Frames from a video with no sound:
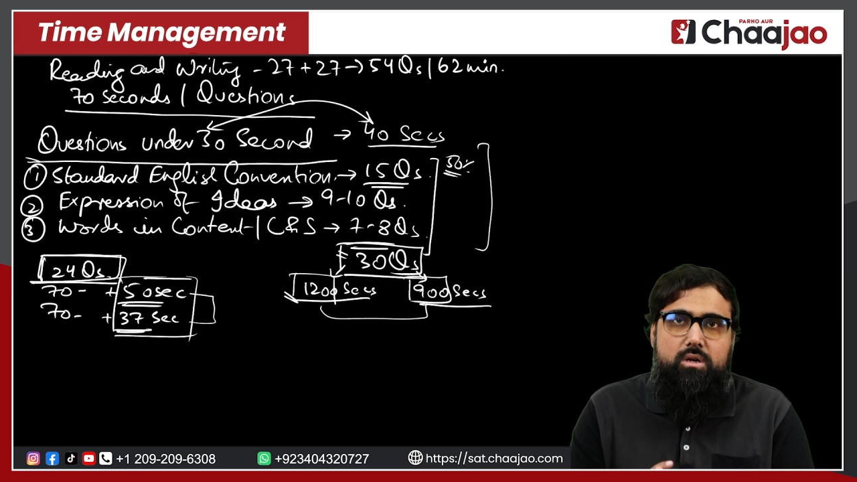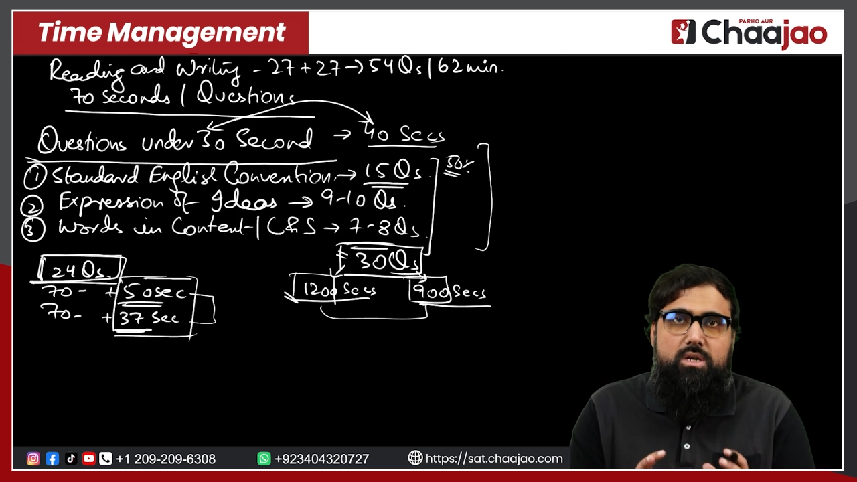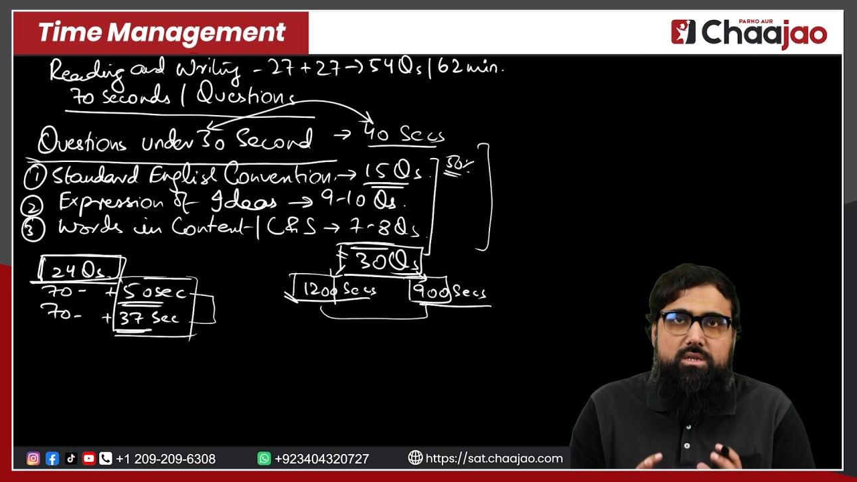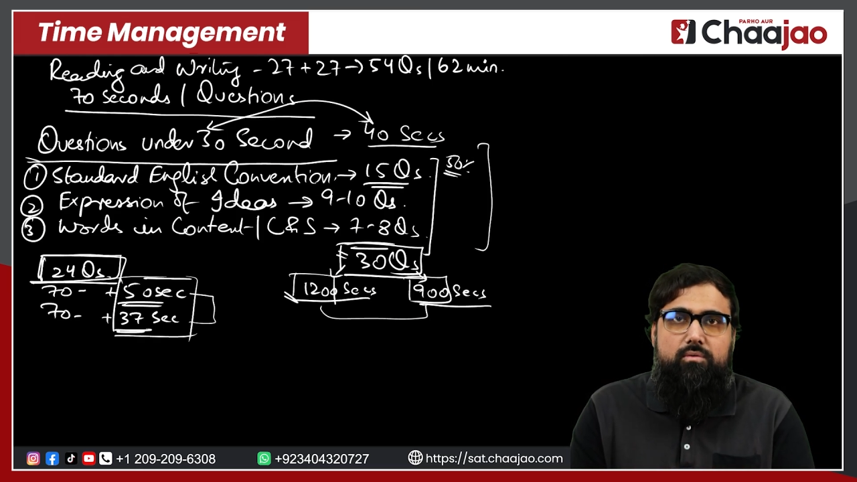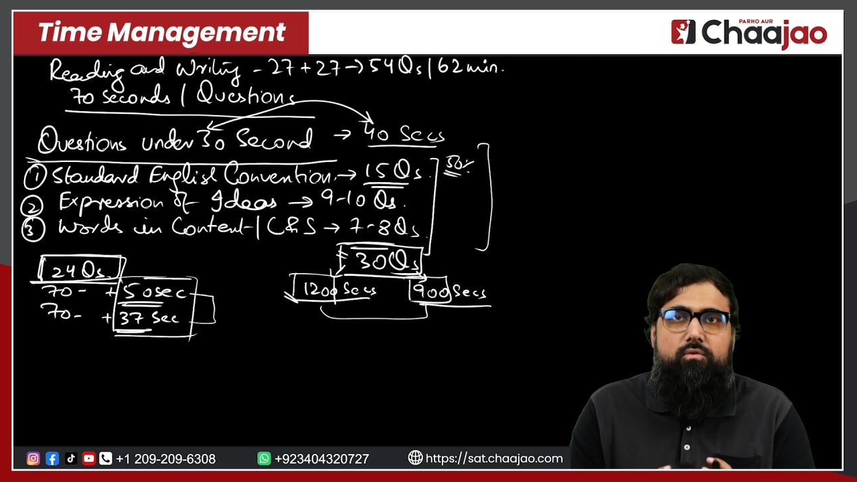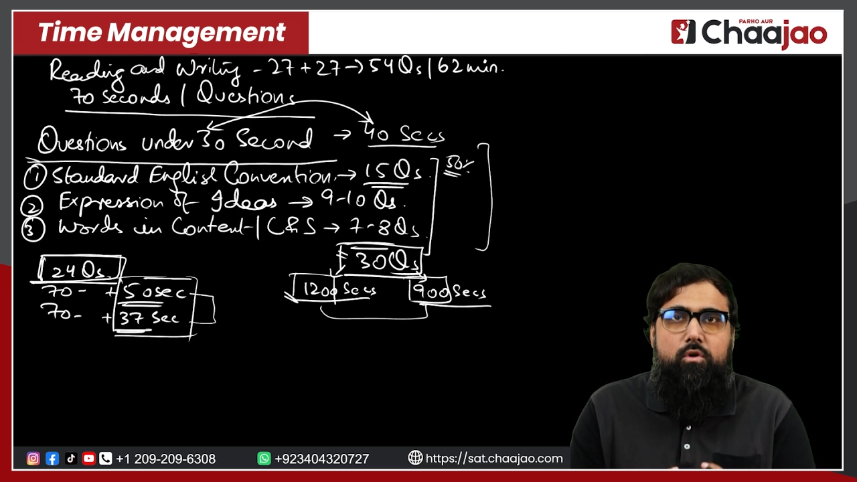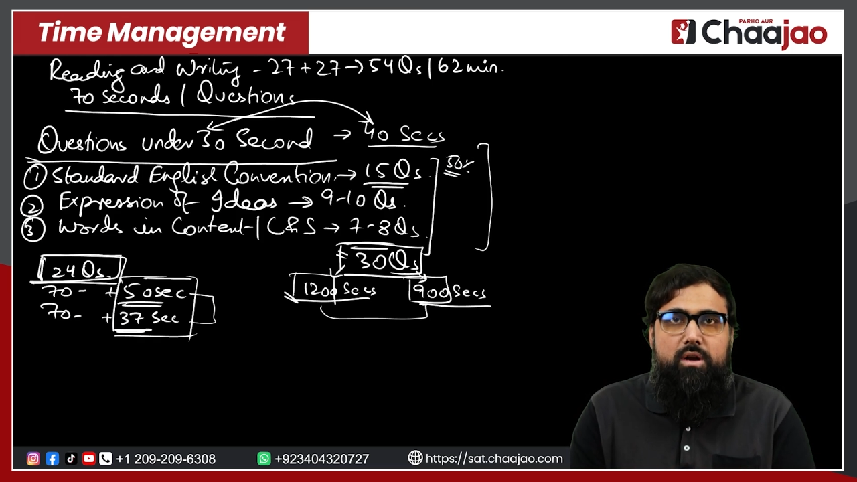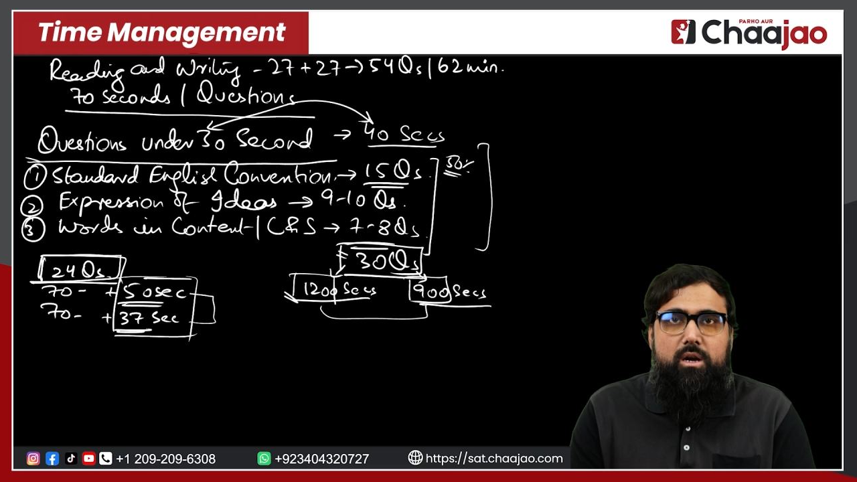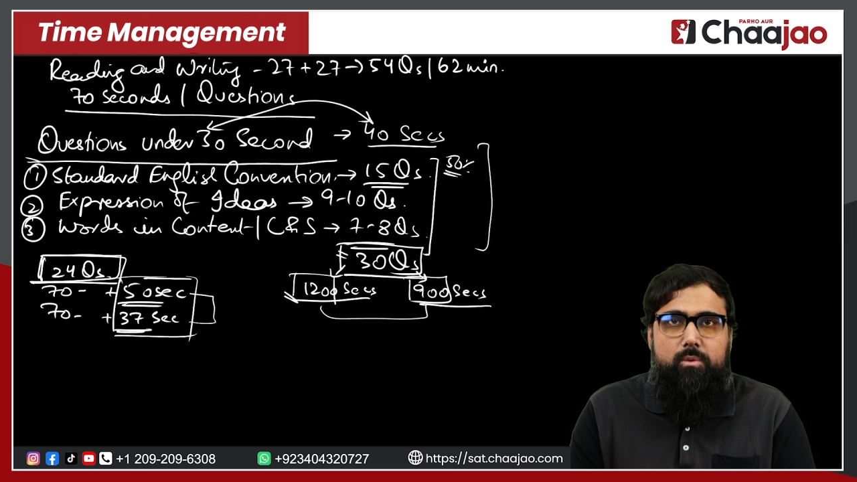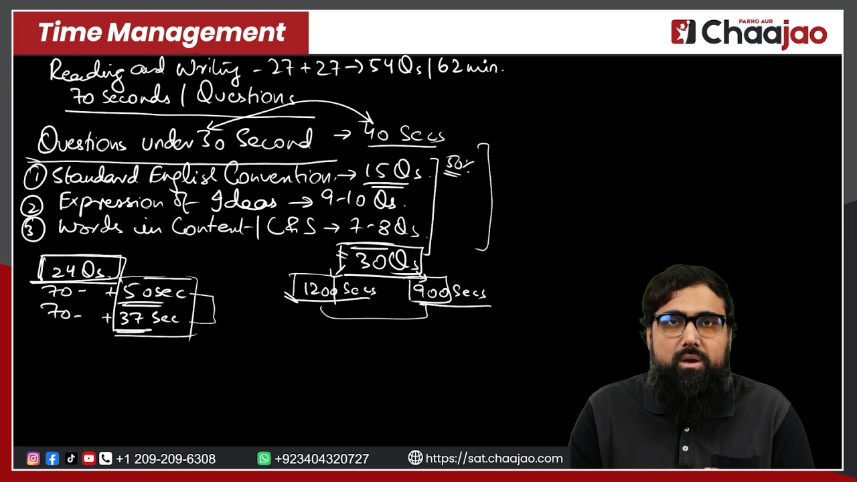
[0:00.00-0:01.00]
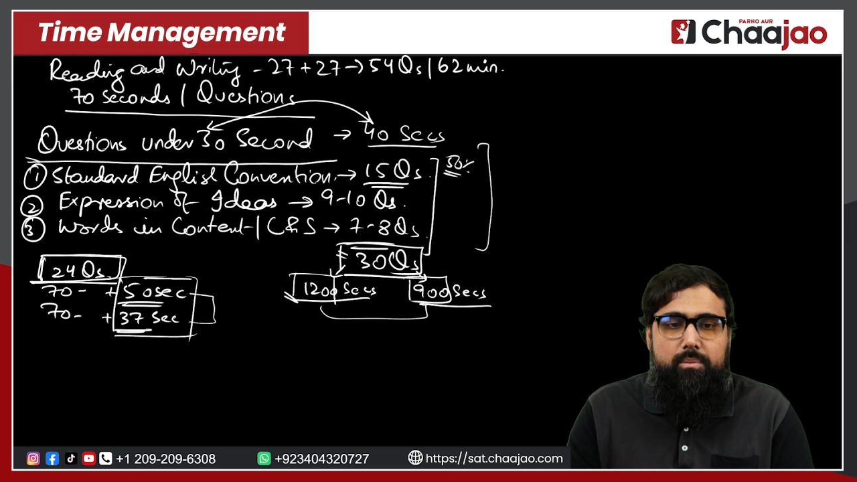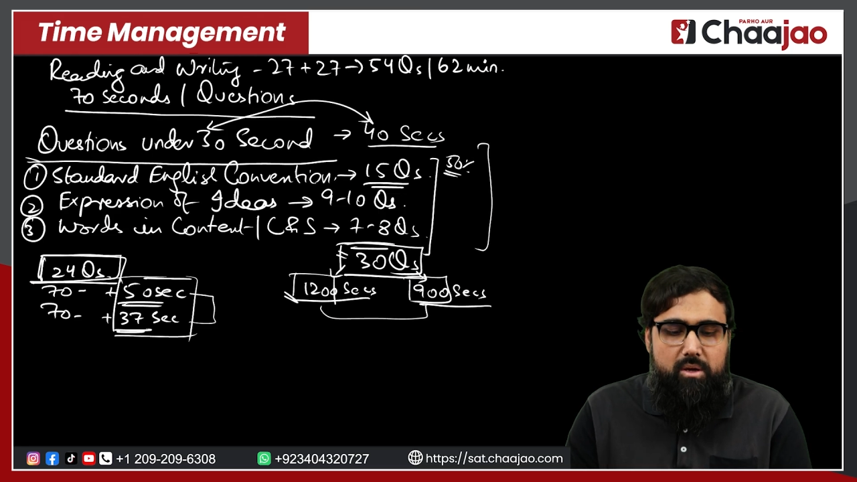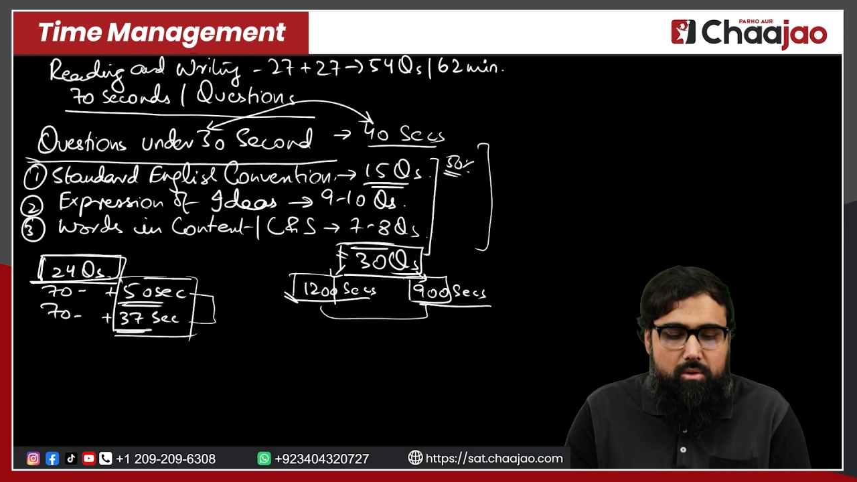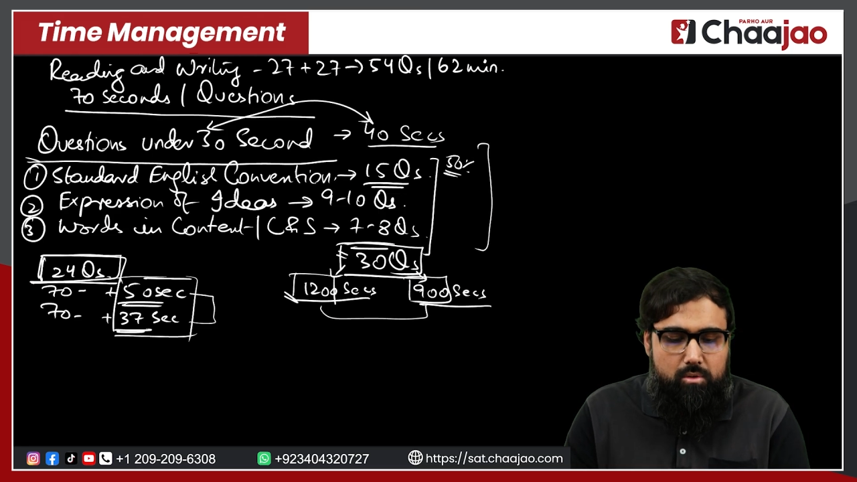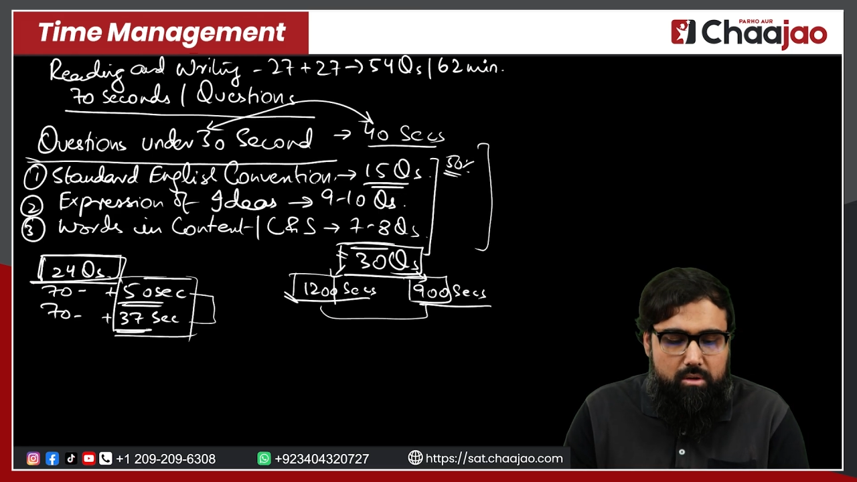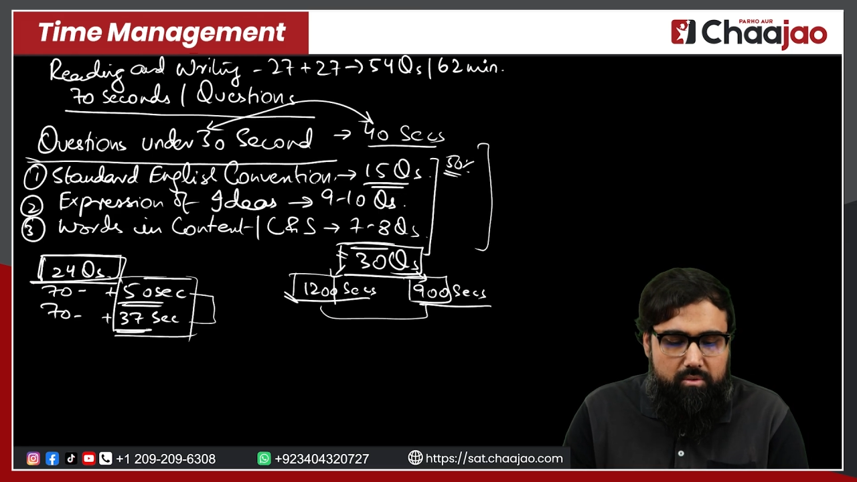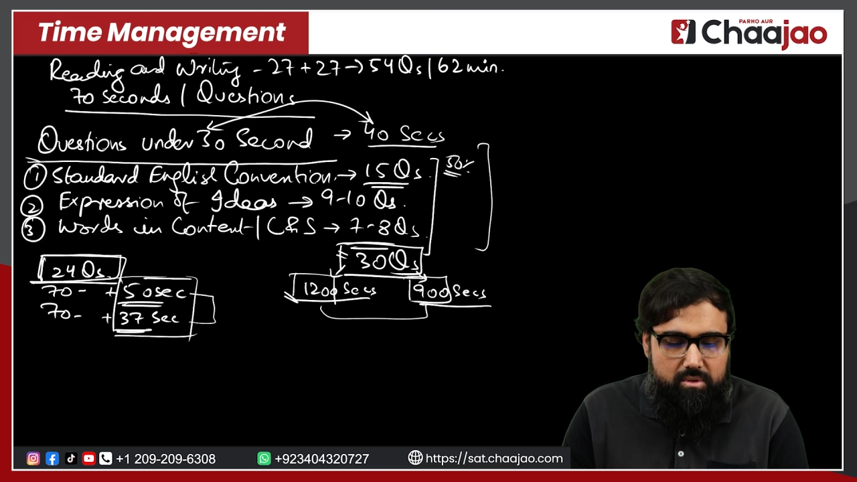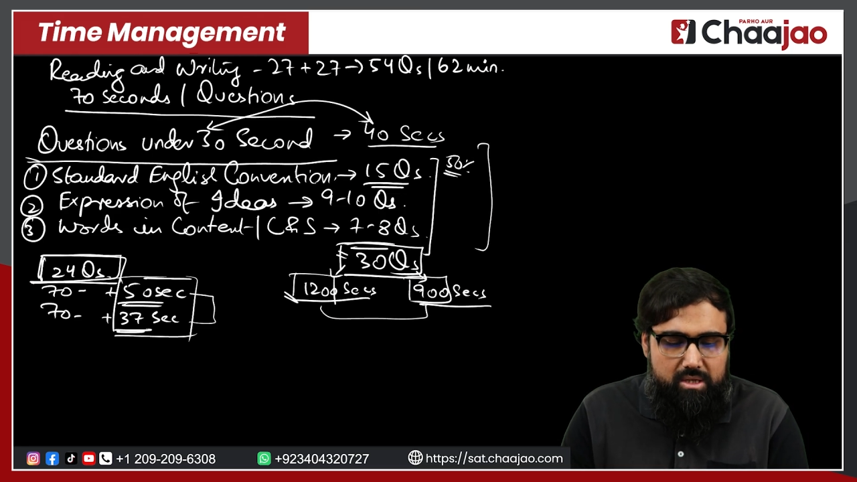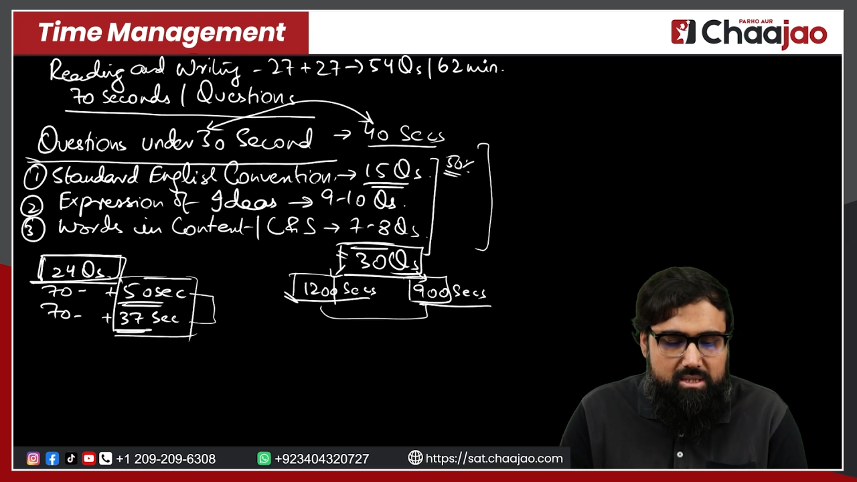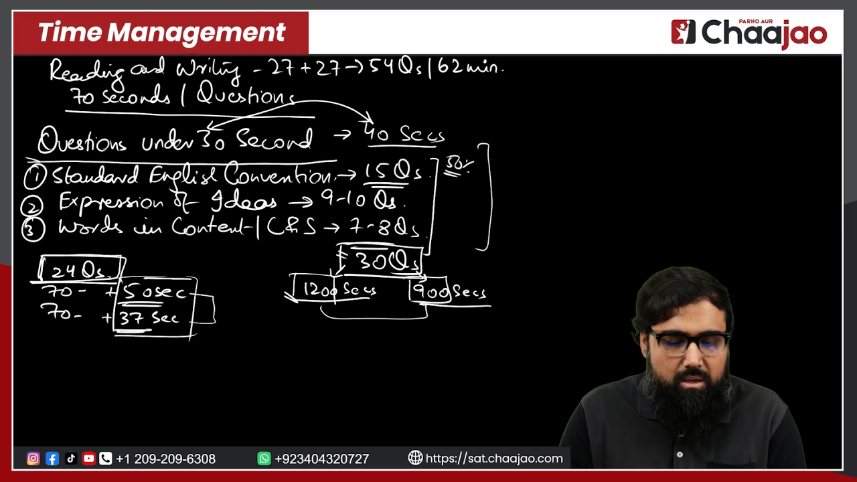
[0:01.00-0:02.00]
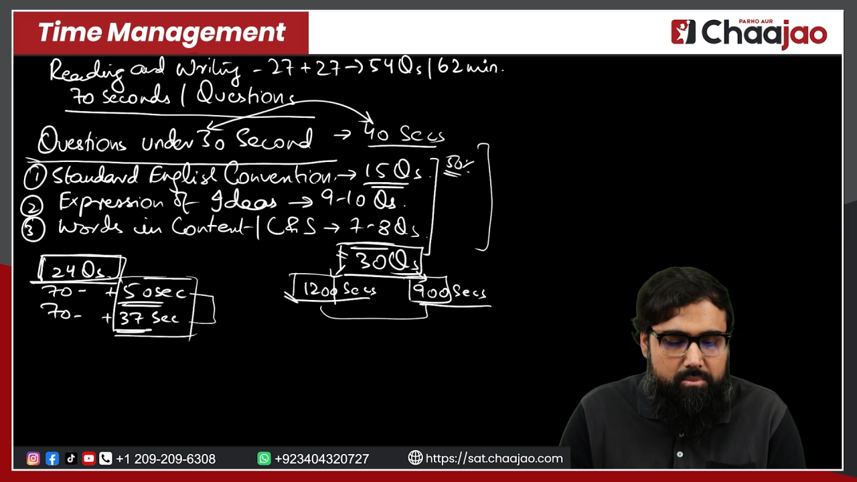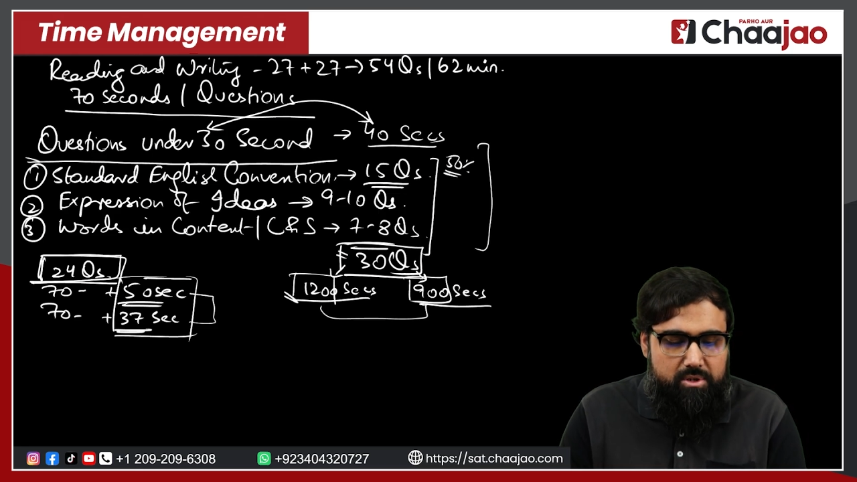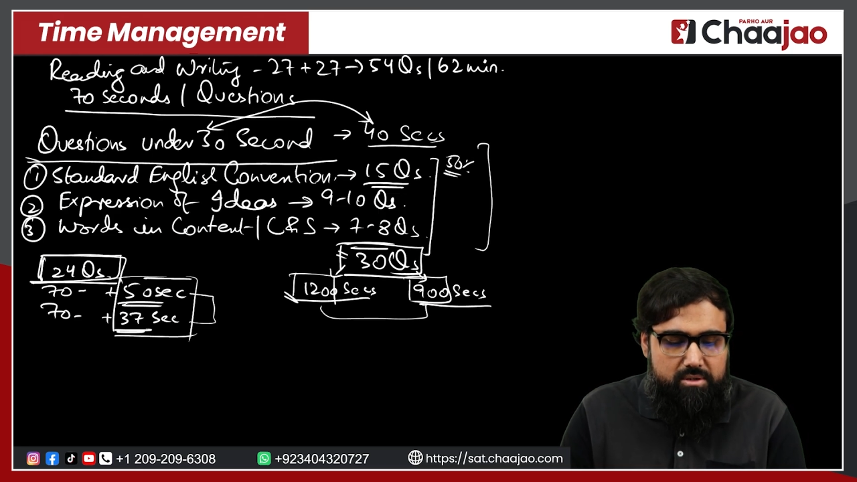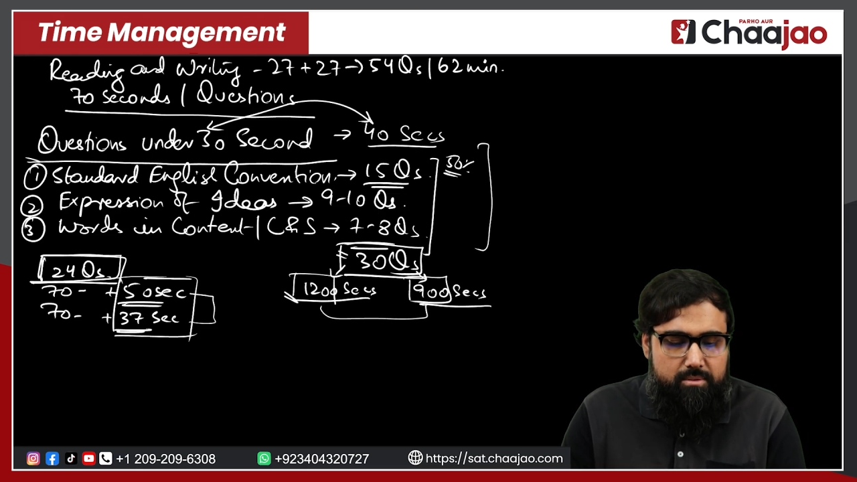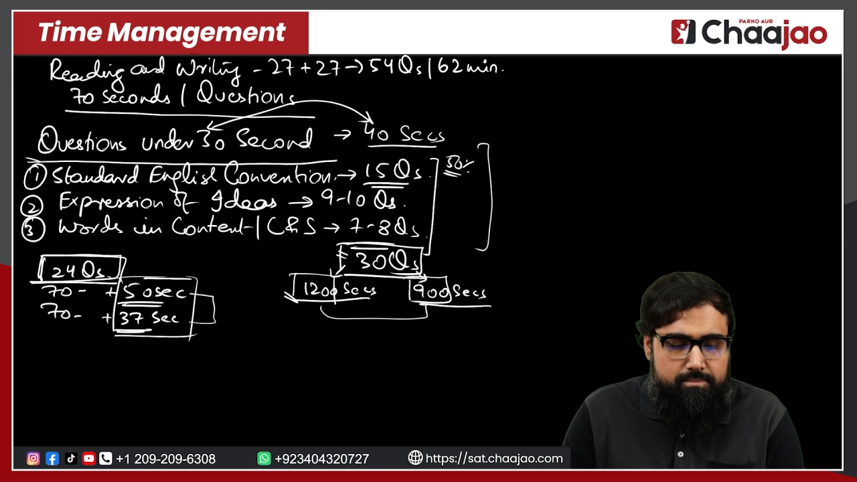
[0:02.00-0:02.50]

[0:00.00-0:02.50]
somewhat it will be these numbers.